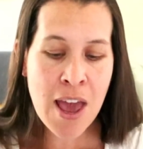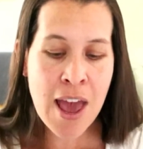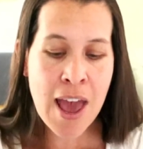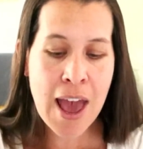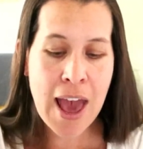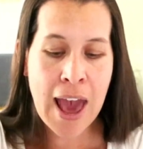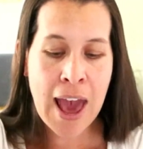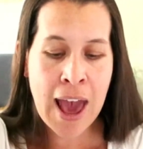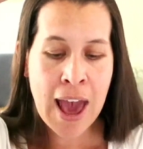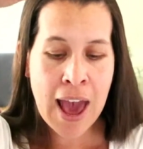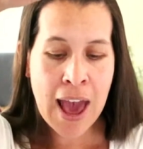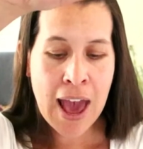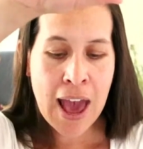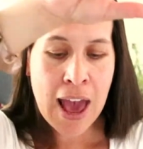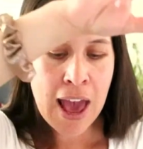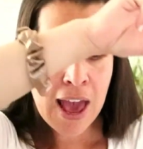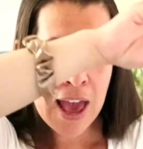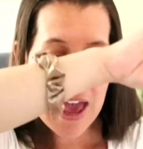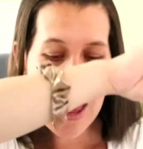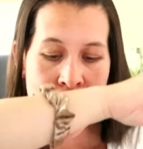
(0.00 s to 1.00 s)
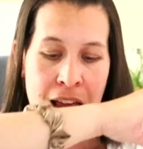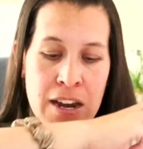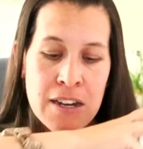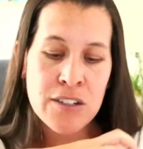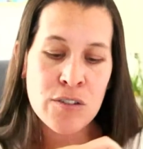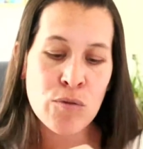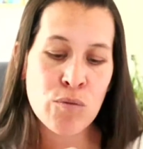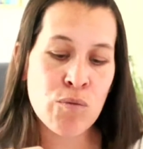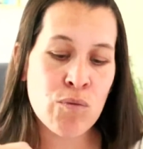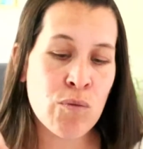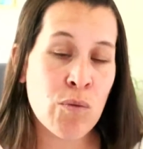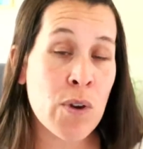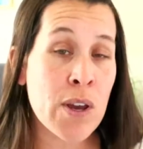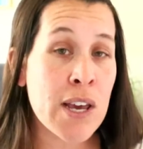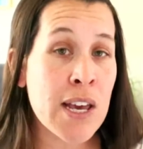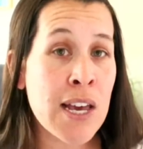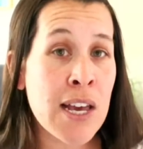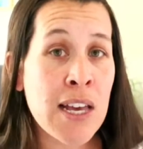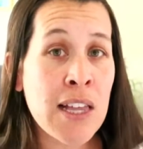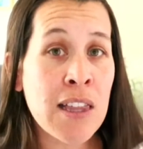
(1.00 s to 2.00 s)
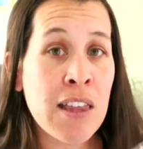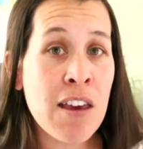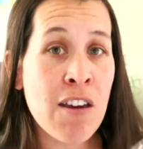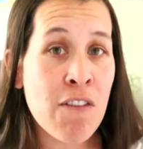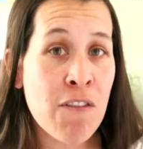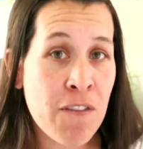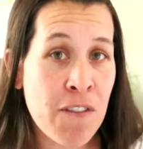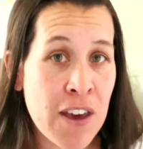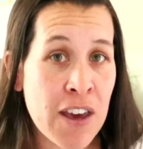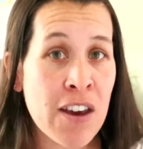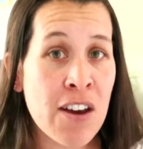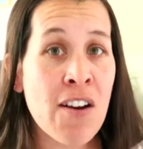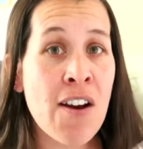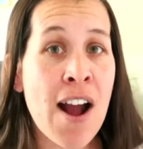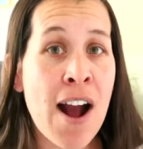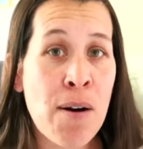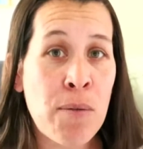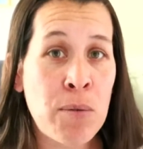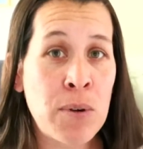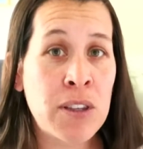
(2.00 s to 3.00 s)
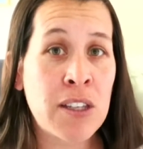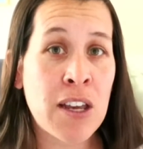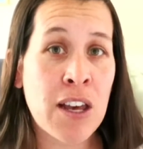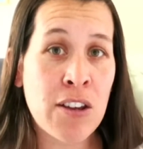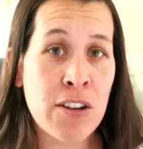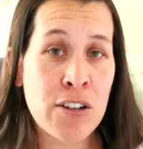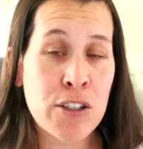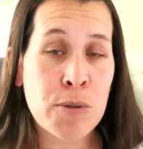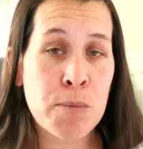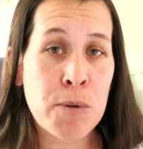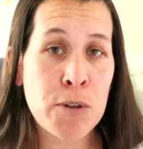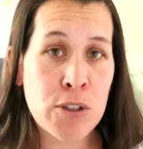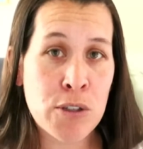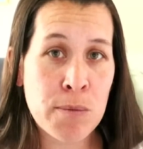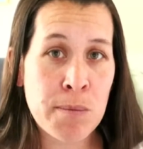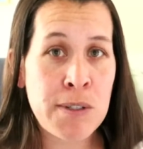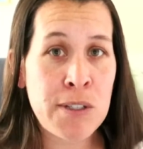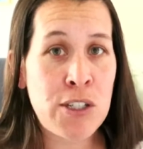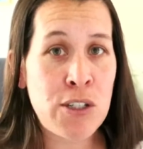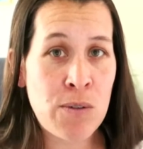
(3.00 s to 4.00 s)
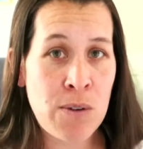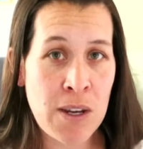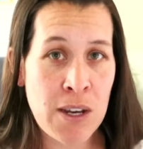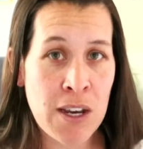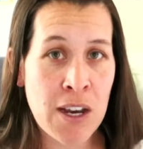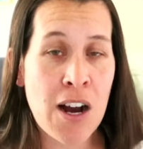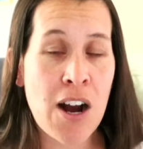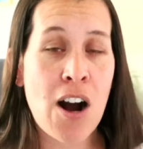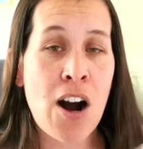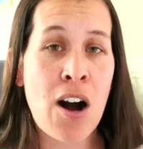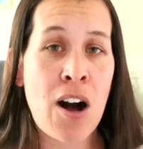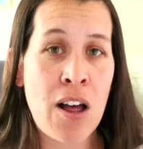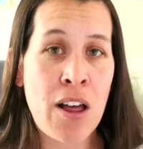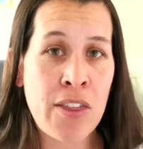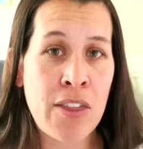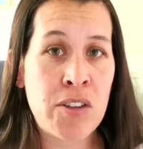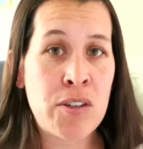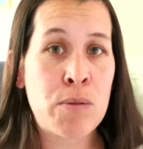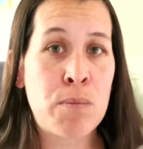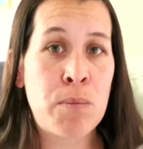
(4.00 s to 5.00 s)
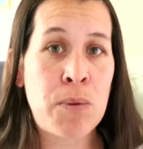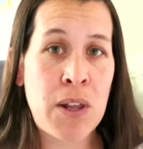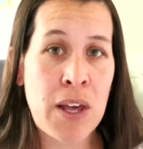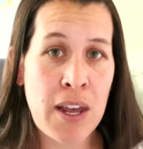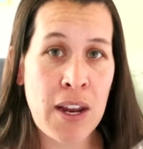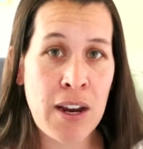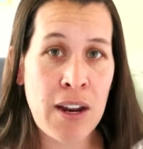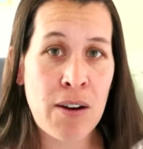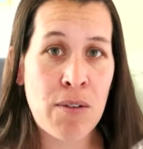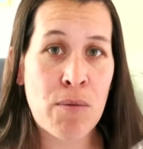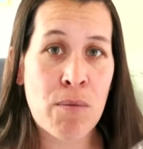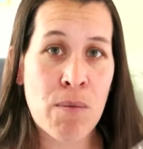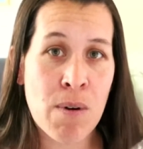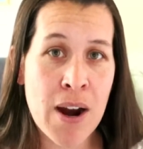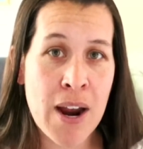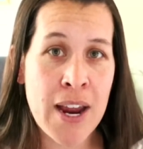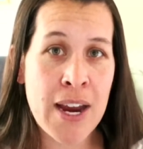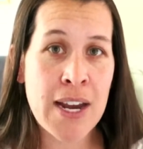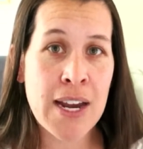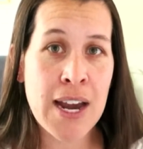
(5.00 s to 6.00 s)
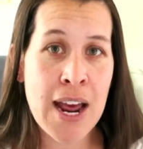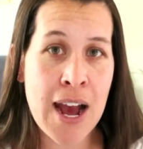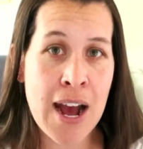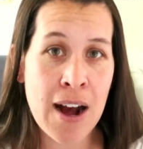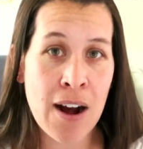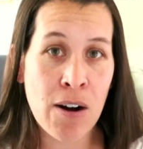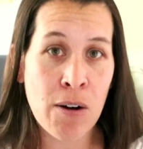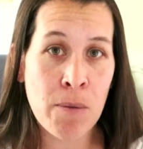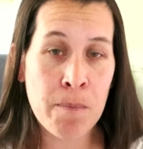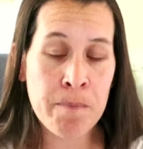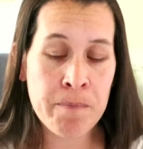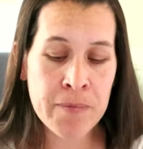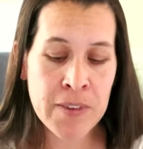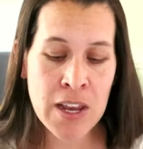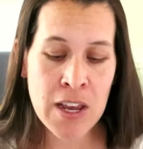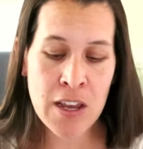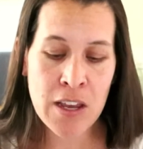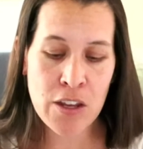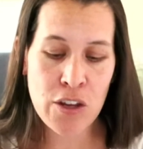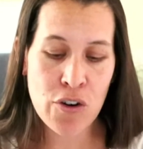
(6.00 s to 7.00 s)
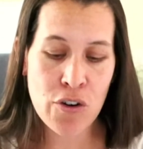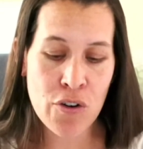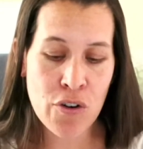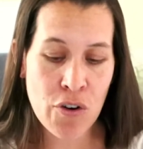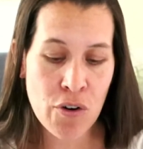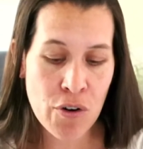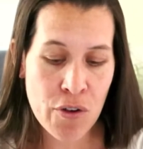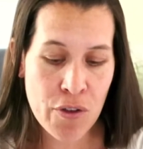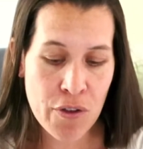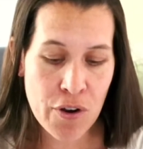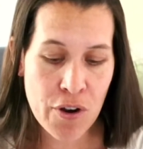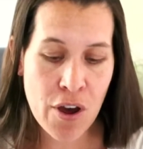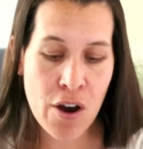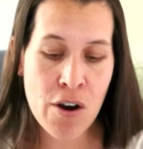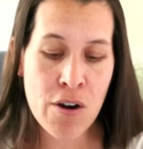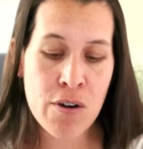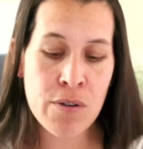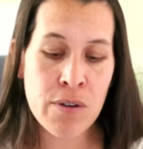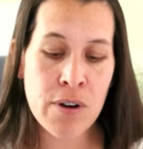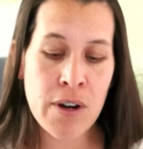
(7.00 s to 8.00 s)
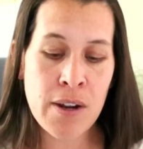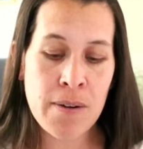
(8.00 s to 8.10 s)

and really figure out what the hell you're supposed to be doing on this planet right now. Your North Node,